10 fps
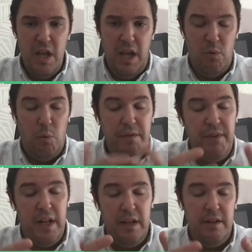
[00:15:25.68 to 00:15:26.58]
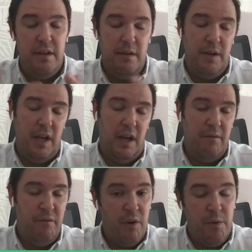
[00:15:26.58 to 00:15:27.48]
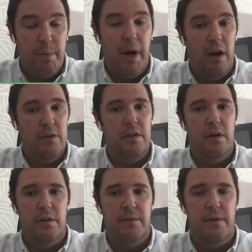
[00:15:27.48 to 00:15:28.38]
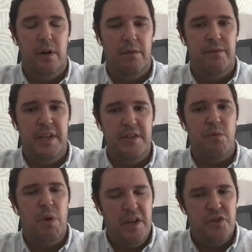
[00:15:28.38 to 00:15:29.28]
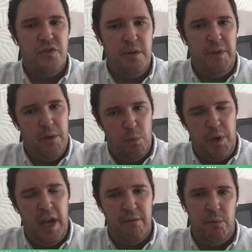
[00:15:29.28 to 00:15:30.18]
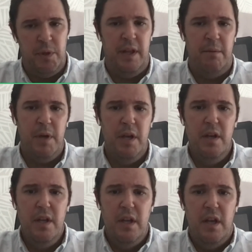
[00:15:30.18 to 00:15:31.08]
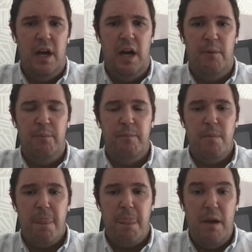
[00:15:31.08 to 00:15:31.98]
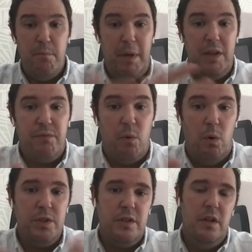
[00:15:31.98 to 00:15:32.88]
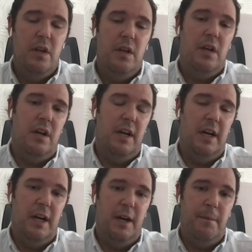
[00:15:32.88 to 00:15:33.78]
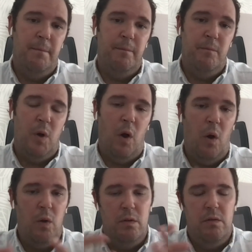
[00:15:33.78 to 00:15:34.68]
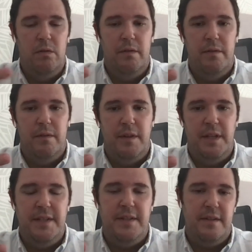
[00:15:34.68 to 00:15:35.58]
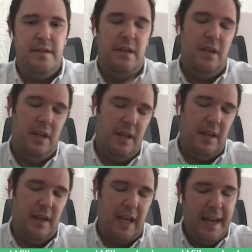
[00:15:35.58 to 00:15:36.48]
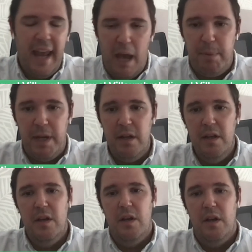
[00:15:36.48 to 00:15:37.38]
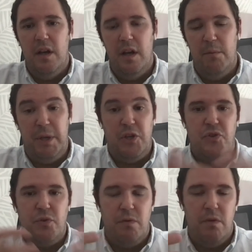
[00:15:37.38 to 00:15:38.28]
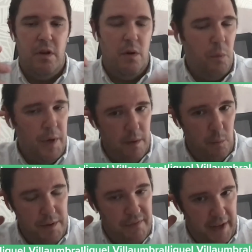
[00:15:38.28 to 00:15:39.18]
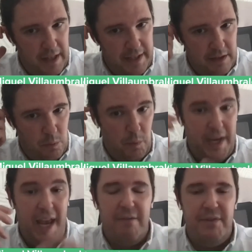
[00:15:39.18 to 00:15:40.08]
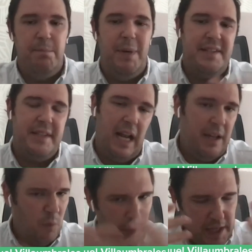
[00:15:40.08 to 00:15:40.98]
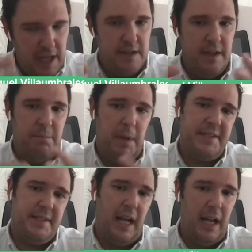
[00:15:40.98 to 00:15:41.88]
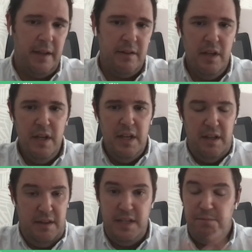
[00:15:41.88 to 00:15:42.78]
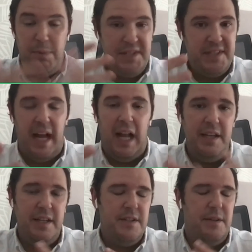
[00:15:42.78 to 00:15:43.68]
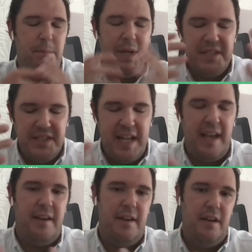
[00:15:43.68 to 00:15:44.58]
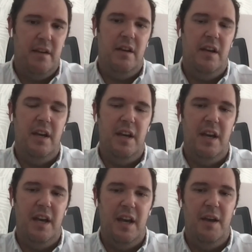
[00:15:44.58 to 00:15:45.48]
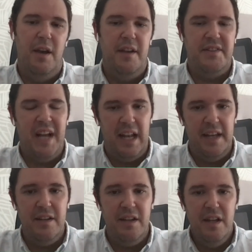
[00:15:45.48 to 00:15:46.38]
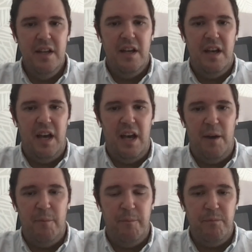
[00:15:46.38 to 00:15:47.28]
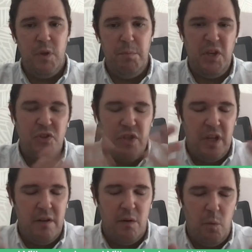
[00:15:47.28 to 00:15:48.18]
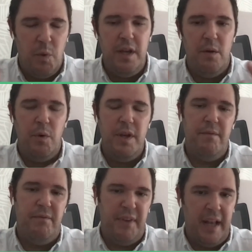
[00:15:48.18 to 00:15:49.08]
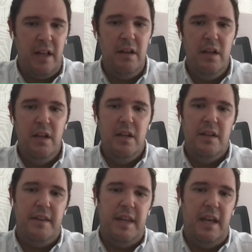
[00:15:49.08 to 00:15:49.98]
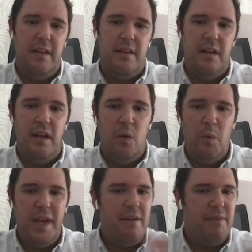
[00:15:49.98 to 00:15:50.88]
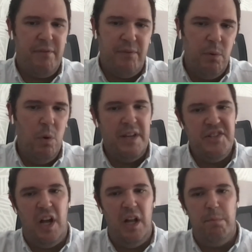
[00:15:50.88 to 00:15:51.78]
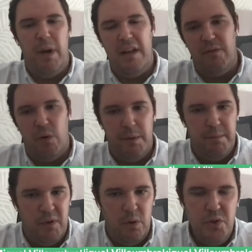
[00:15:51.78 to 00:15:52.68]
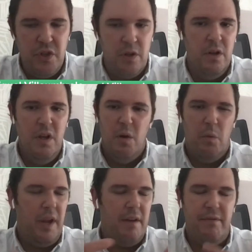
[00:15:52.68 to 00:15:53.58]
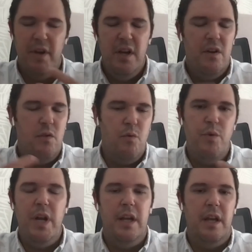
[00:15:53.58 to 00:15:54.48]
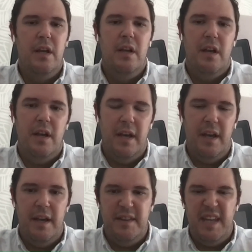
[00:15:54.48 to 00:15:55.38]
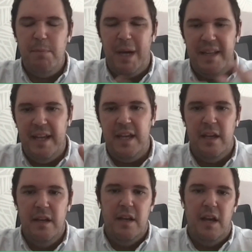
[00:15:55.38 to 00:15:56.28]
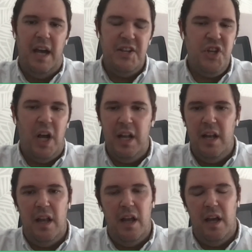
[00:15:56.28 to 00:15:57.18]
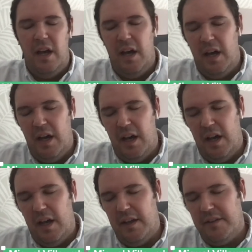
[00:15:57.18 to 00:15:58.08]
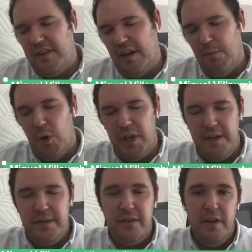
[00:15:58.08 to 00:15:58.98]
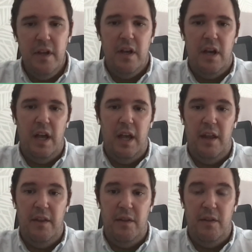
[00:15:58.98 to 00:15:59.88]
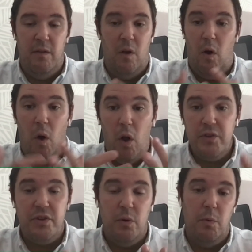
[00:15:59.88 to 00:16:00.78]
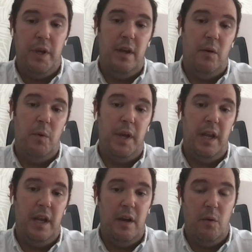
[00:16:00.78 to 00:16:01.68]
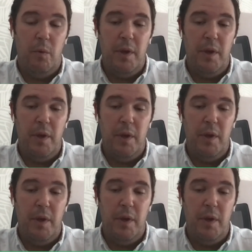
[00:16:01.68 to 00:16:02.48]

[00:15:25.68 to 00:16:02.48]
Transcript: and we feel uh, very proud of of this relationship that we have with them. Um, but of course, um, all this uh, can happen uh, because we we feel that we have the best talent. We need the best talent, and this best talent is the best tech uh, talent um, because the, we we feel that uh, we have a full agile platform evolution. We have really uh, day by day agile uh, ceremonies, and also we we we think